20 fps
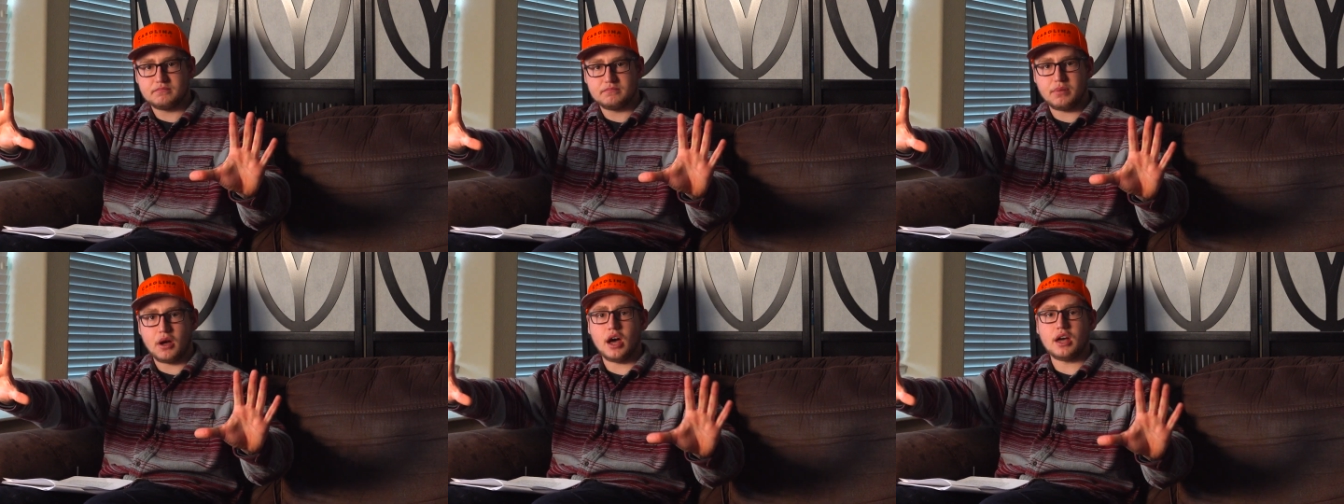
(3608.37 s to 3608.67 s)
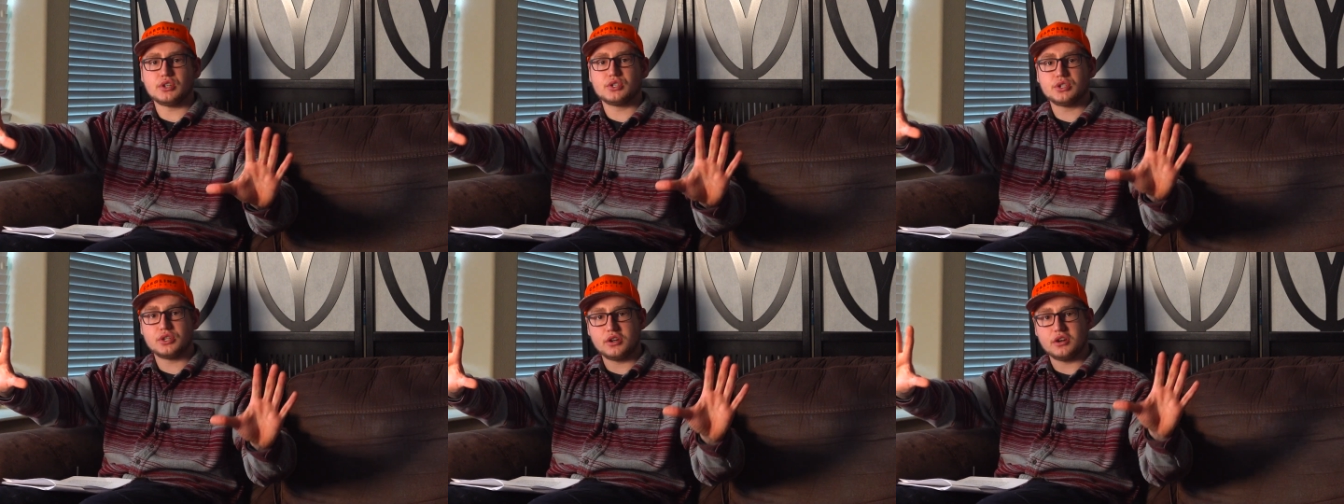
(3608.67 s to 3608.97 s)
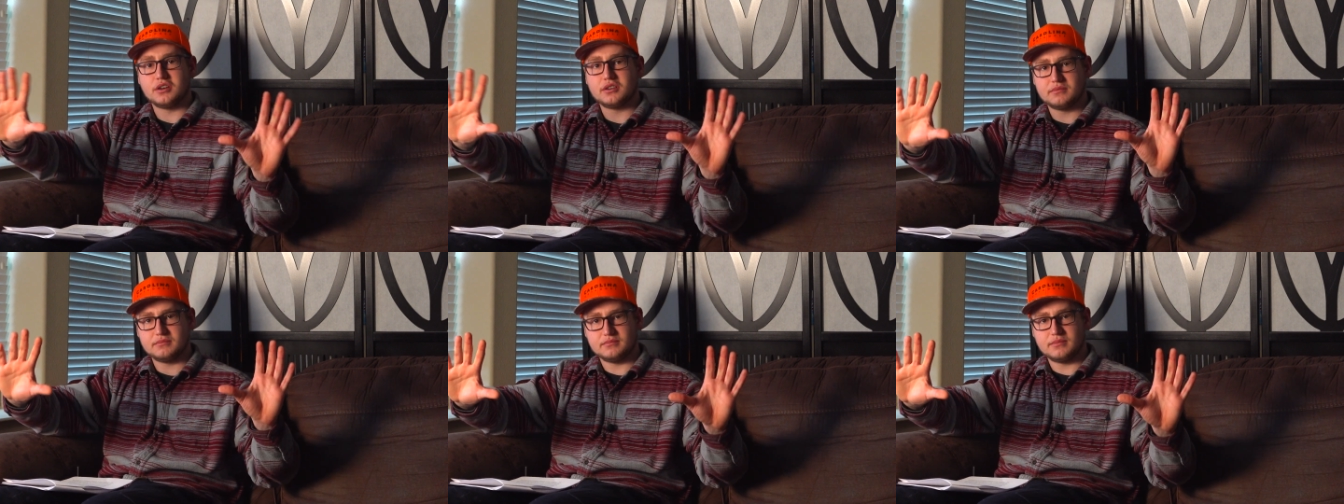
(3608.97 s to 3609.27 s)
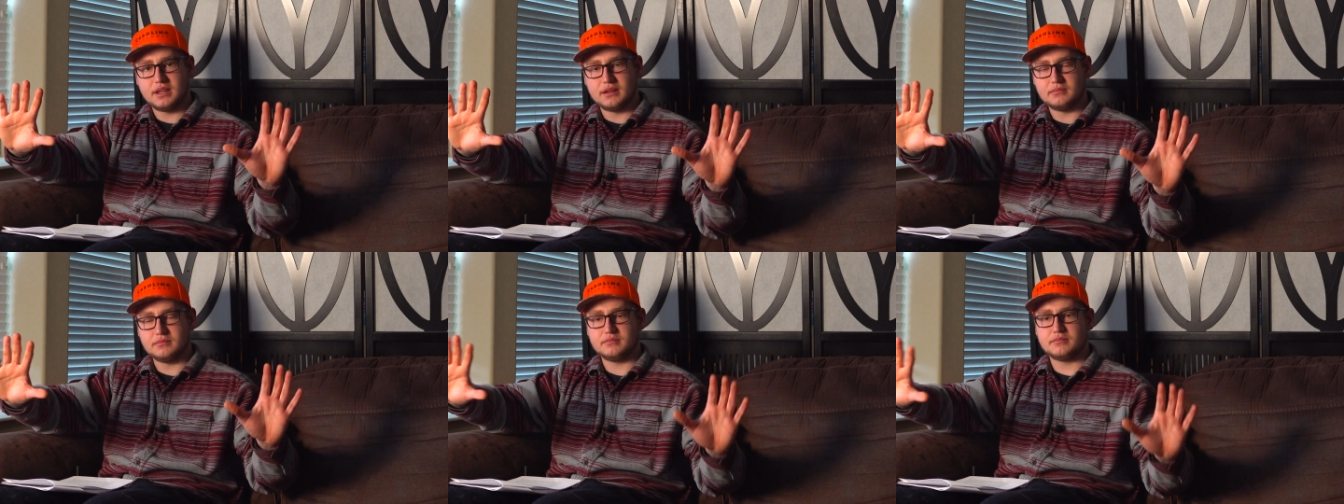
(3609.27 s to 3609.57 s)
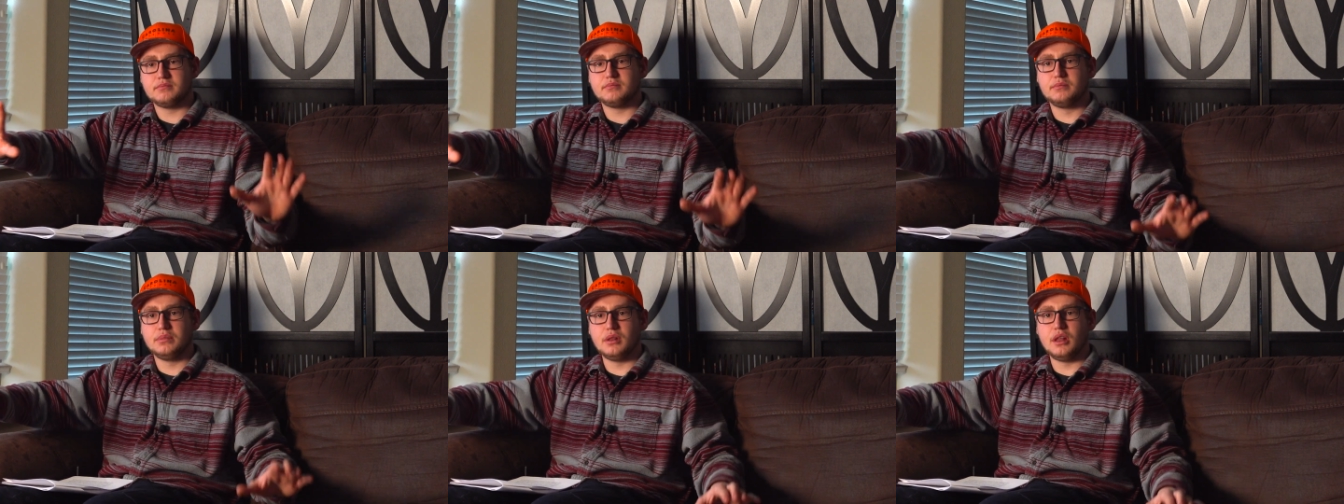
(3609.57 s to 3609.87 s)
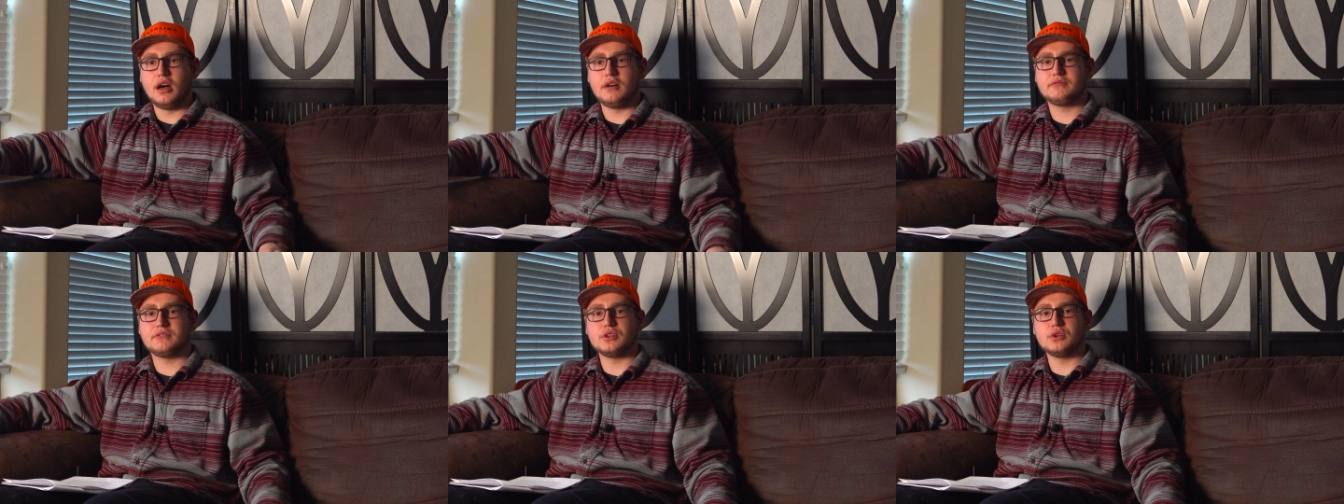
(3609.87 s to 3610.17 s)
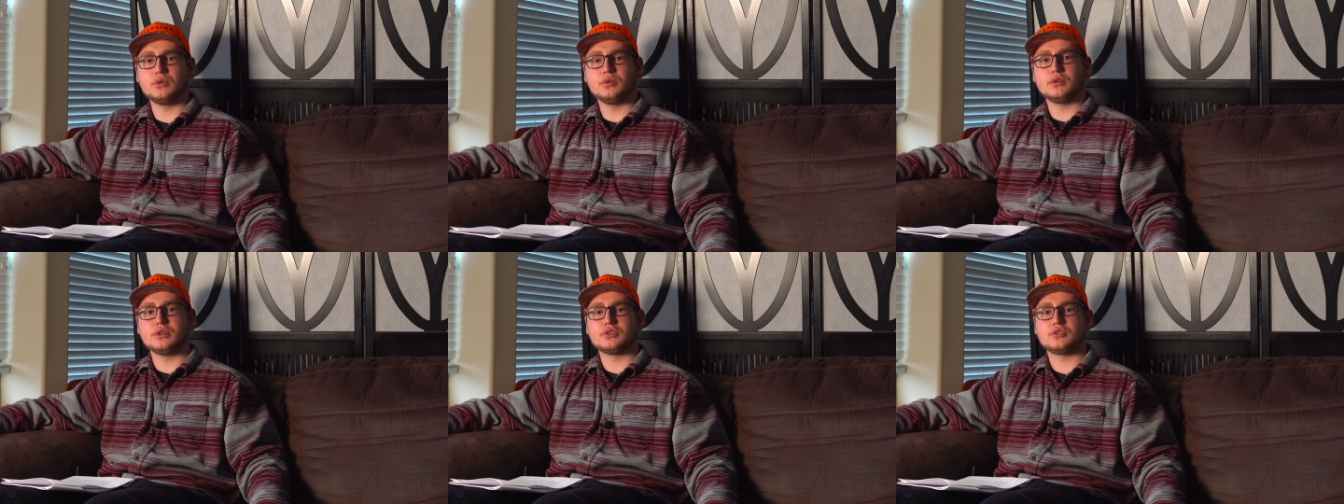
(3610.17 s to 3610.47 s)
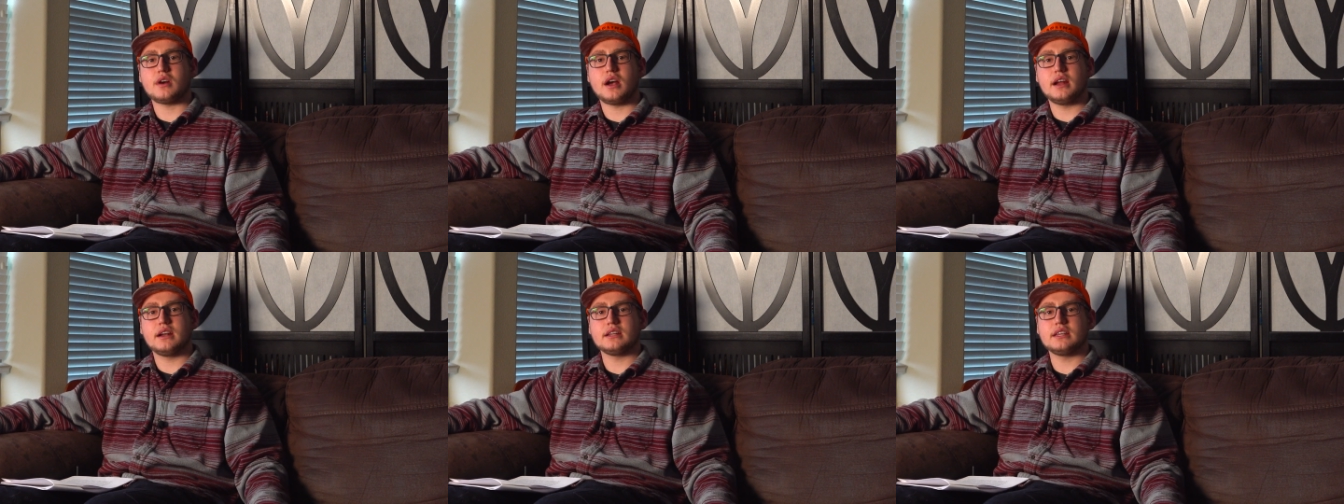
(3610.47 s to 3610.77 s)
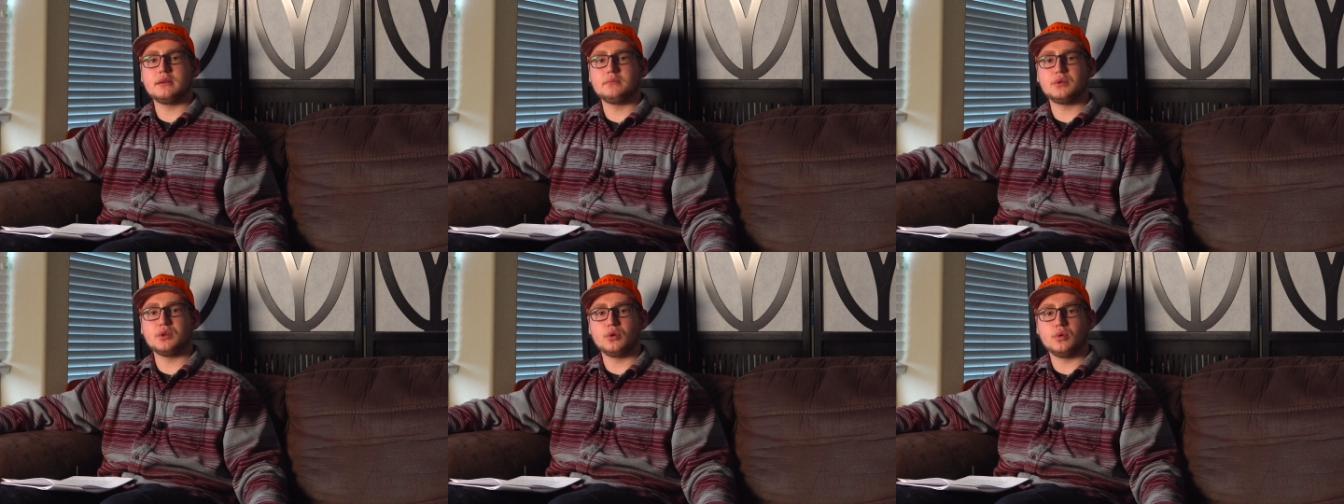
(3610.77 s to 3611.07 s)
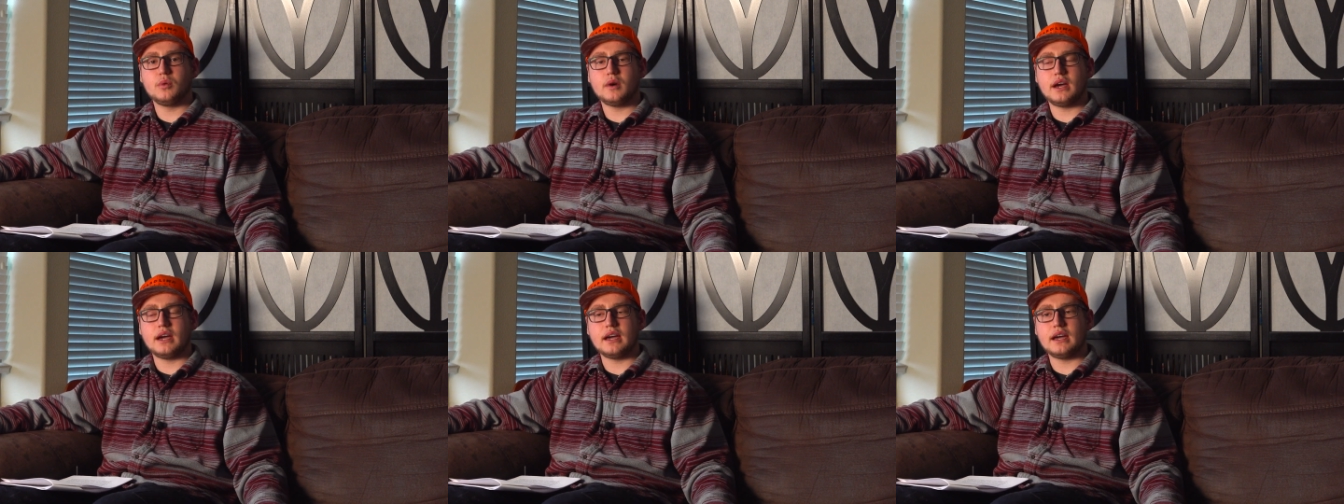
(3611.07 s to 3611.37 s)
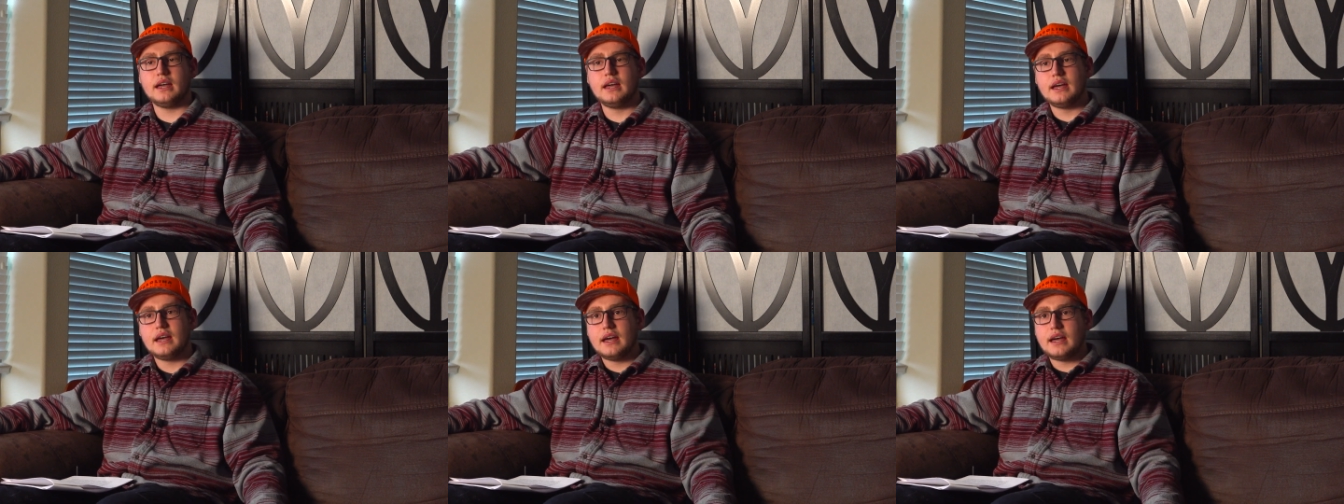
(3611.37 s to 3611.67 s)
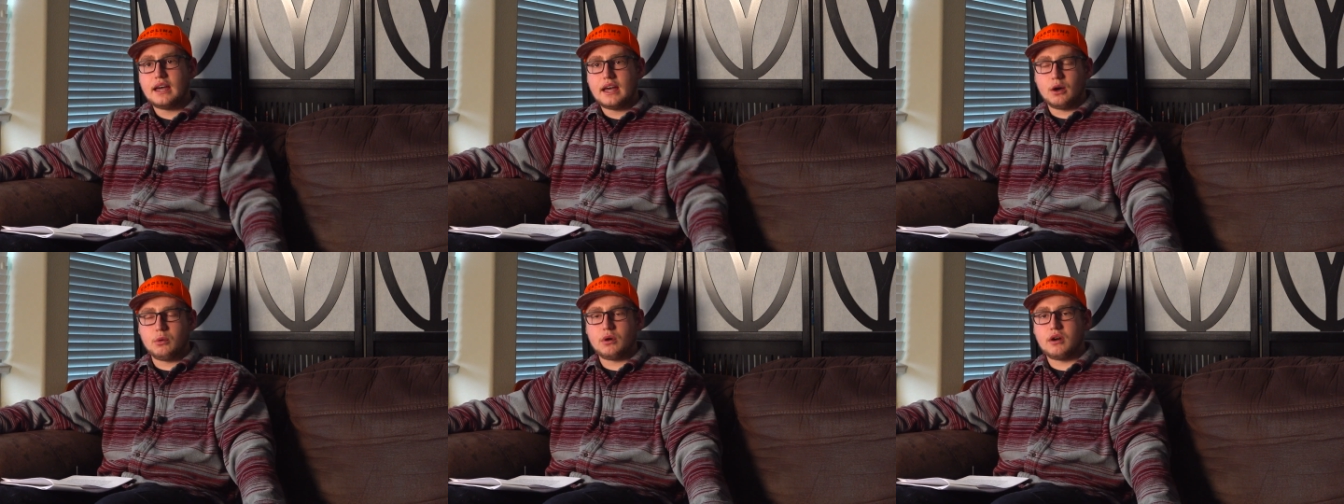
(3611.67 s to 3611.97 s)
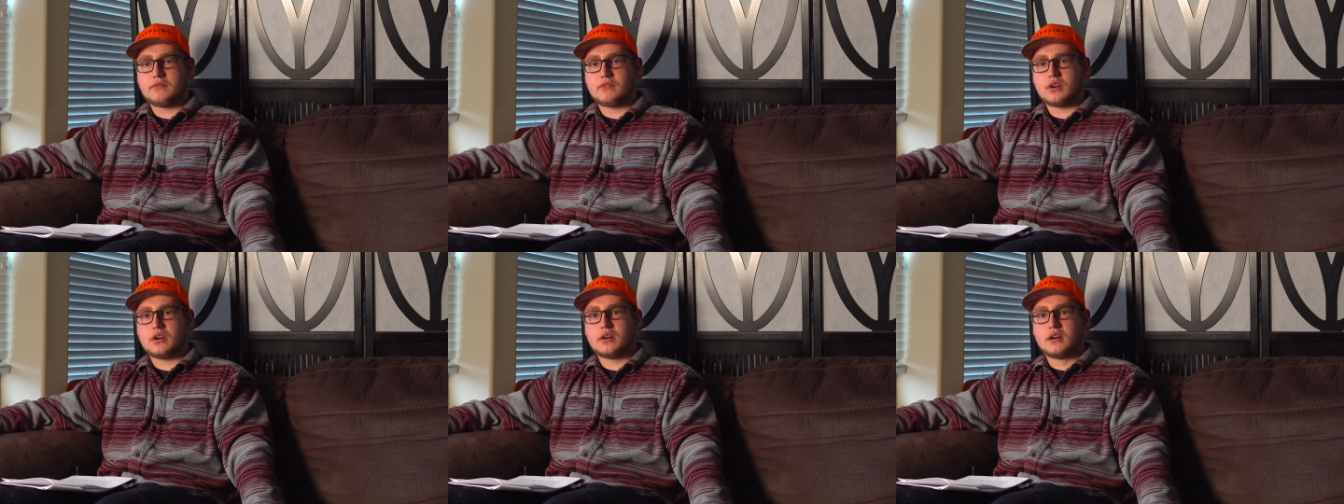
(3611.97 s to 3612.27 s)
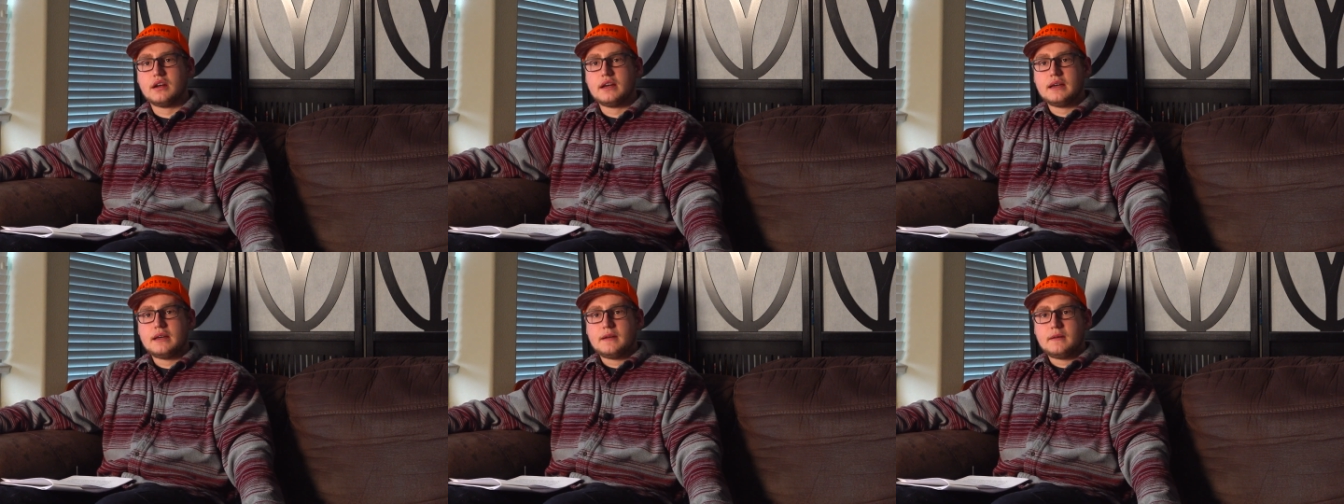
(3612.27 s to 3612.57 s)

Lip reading: posture and bluff you and try and keep you away. However,